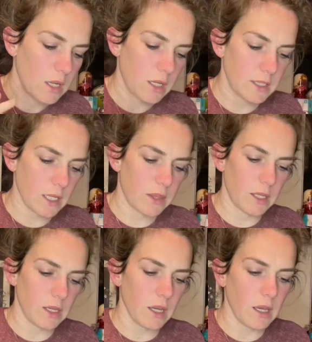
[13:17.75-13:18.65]
because I
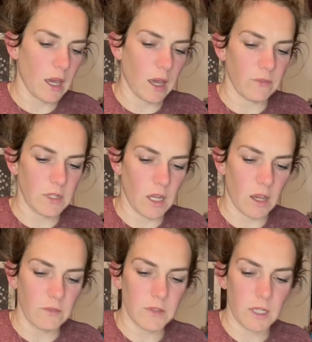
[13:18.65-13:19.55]
think I have
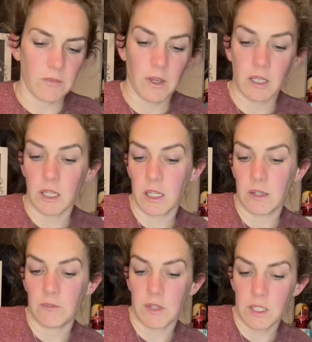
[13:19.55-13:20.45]
enough that if I
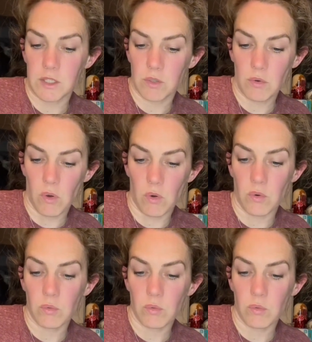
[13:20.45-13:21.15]
leave these 2 whole,